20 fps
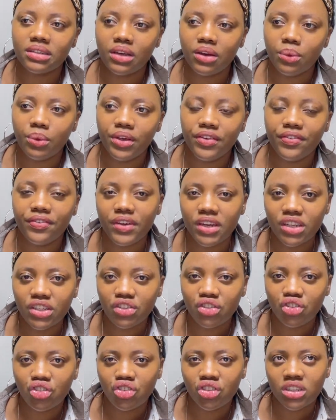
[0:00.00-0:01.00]
we
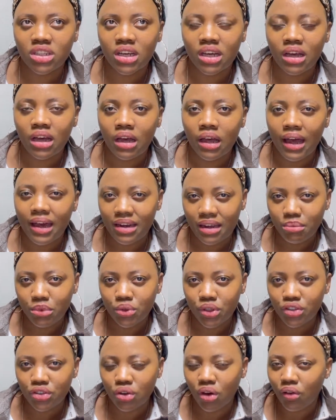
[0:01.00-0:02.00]
finished at
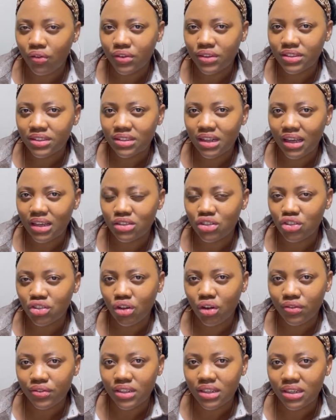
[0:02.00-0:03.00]
immigration office like just
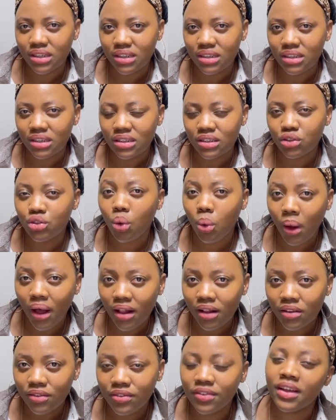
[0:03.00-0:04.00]
after
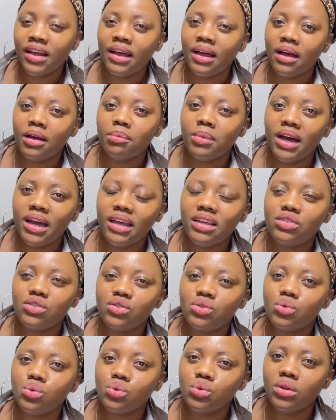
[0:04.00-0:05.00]
12, my
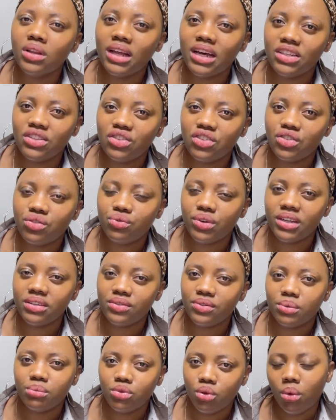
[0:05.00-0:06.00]
school lunch runs
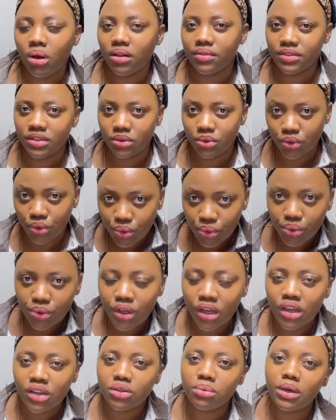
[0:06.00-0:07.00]
from 12 to 2.
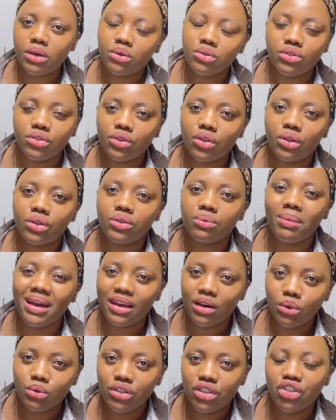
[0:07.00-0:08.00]
So my
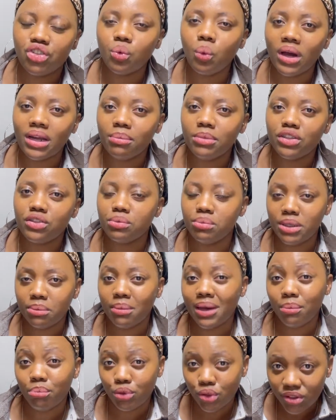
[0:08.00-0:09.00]
co-teacher wanted me to meet
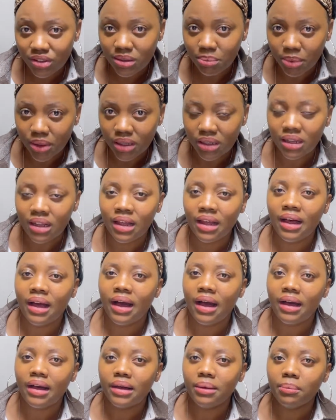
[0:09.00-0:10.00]
my principal
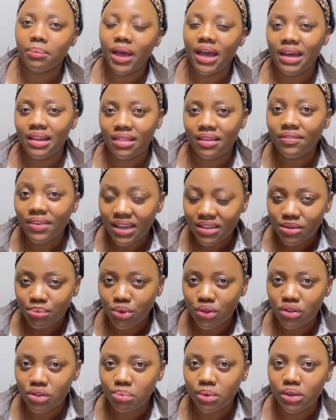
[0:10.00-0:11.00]
and the vice
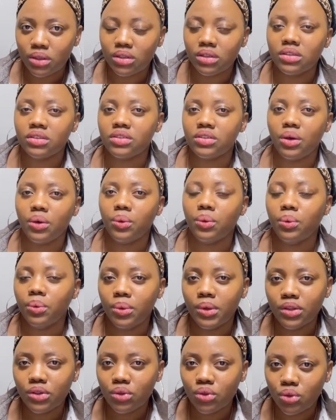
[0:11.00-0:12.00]
principal. So we
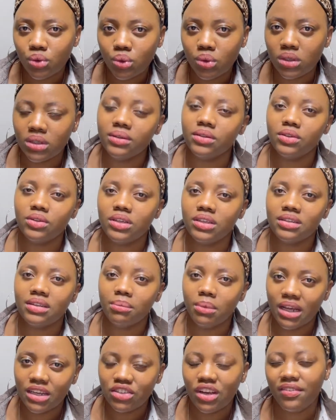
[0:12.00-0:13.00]
went to school to get
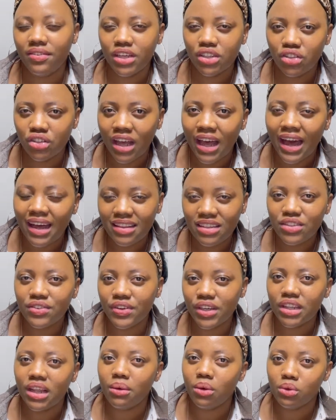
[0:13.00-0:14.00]
some lunch. I think she
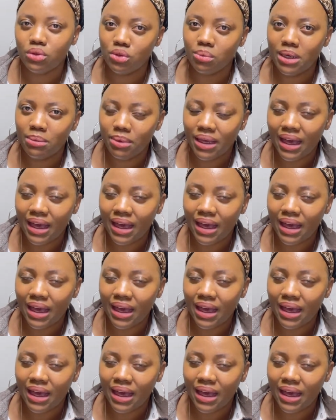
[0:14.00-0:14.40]
figured I also might be